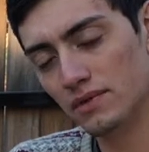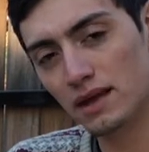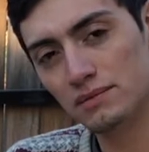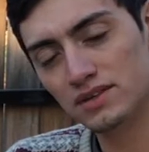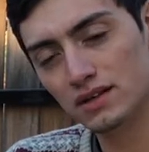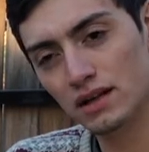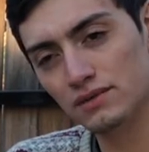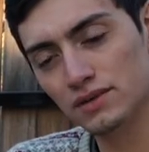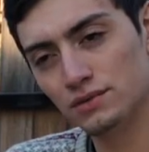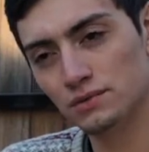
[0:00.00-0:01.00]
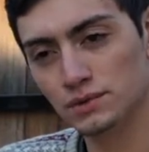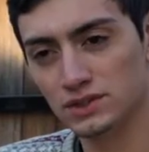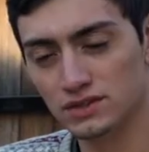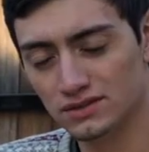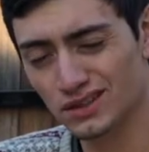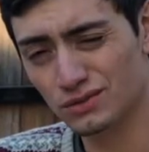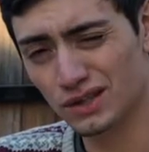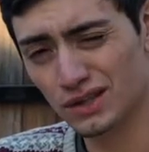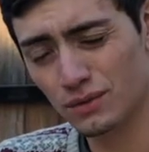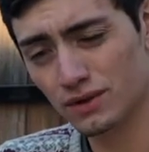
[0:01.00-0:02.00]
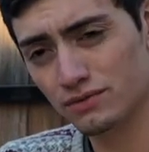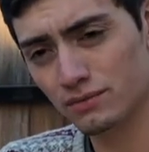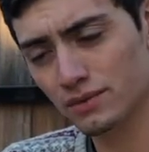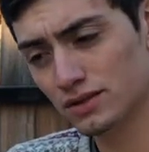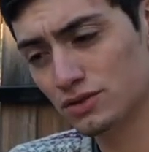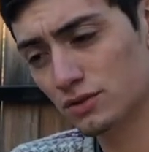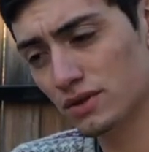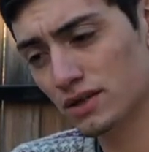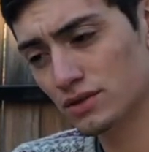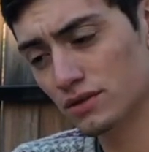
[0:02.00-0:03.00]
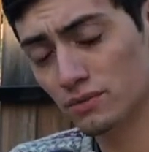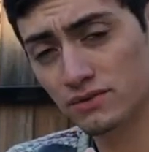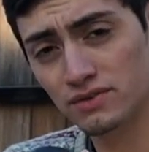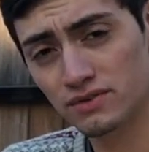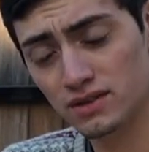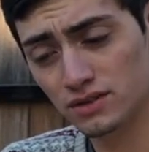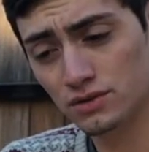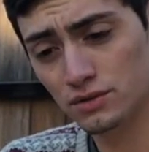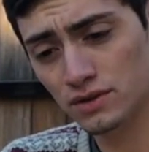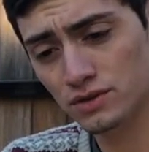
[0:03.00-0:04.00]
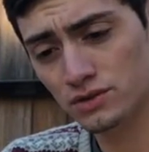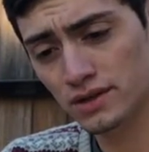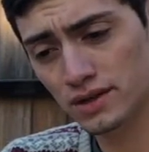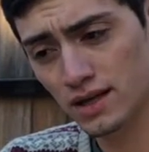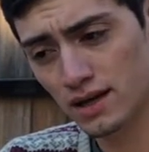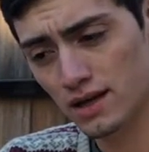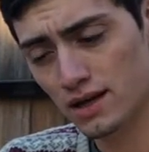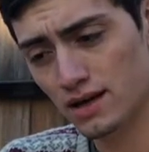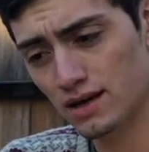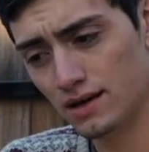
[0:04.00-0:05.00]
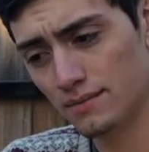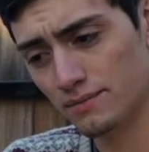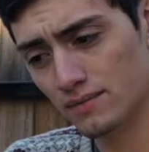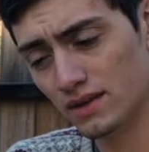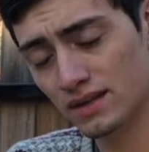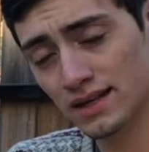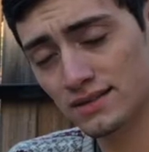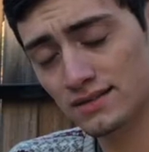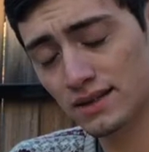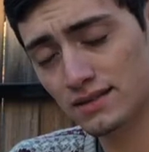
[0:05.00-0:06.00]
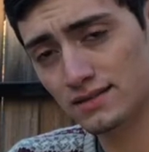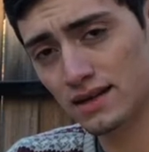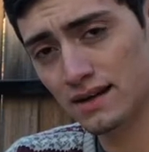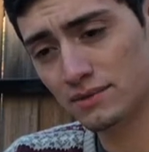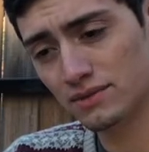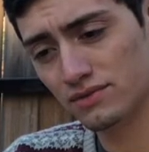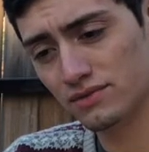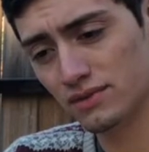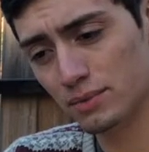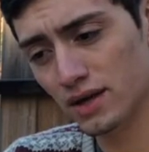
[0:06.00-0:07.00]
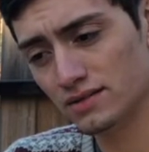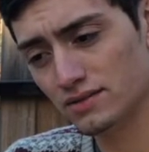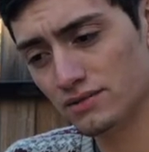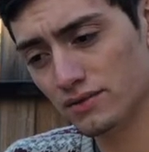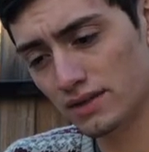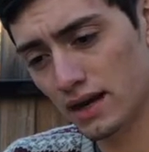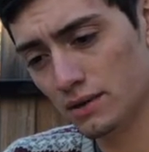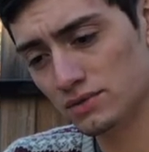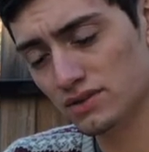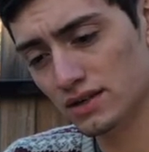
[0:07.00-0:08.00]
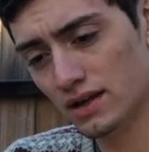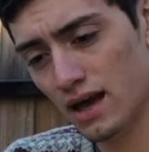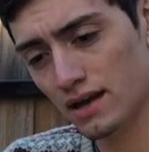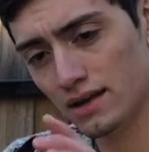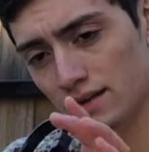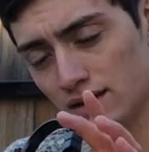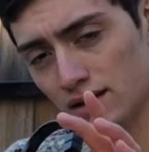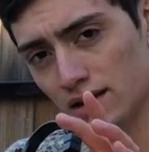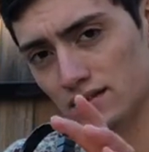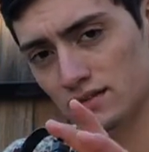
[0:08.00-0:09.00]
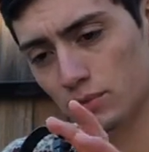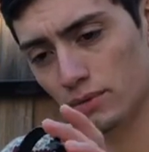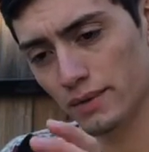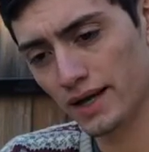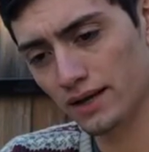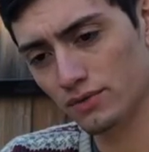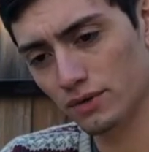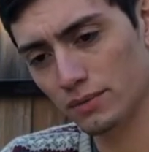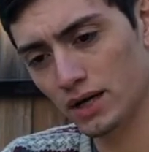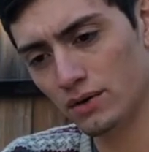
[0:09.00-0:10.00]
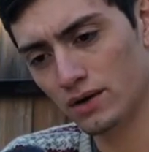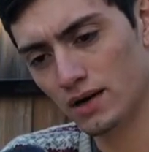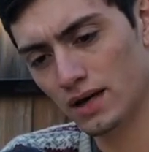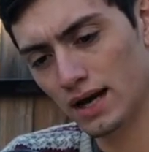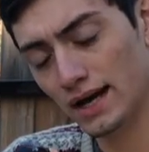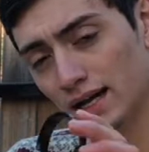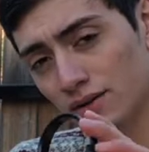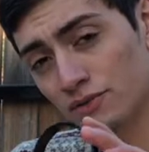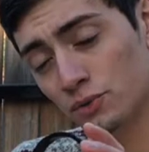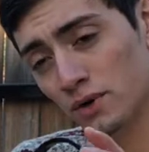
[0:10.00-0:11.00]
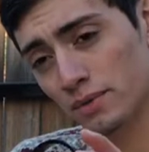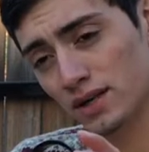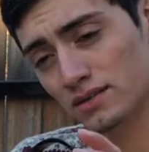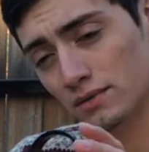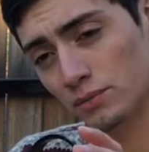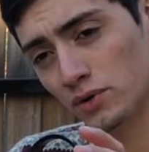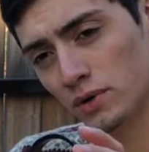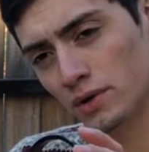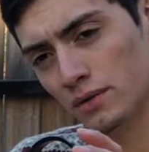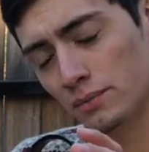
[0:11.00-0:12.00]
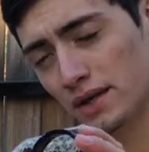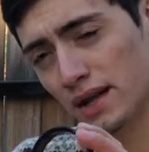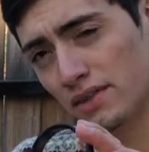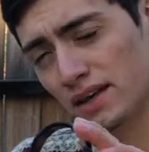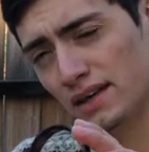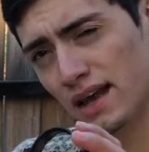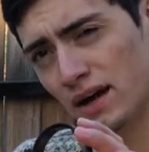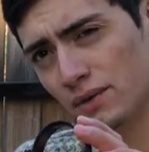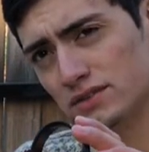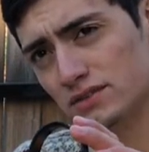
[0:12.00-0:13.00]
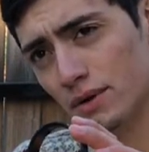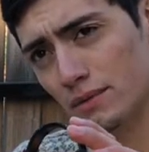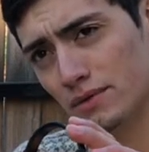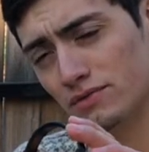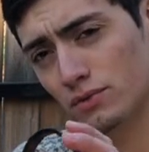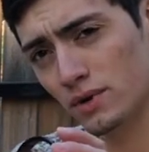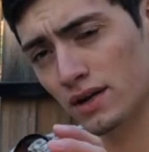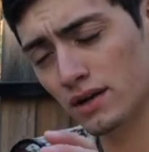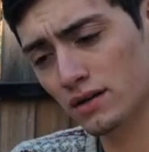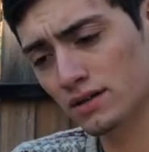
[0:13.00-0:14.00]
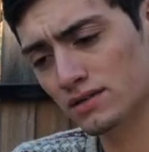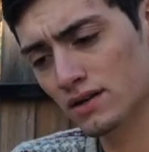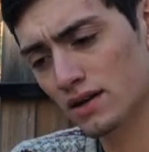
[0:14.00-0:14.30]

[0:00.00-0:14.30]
MC11, which goes anywhere from like 150 to 200. And that's the time of the price that I was looking at it, and then the lens support bracket for about, I got it for 20 bucks on pre-order, but I think now it's probably $40.